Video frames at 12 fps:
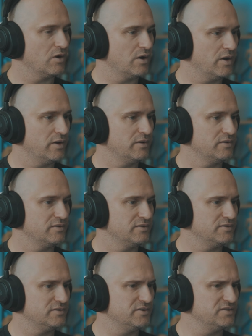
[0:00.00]
Okay.
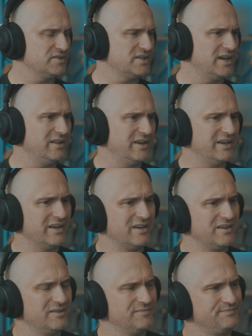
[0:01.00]
So is this guy like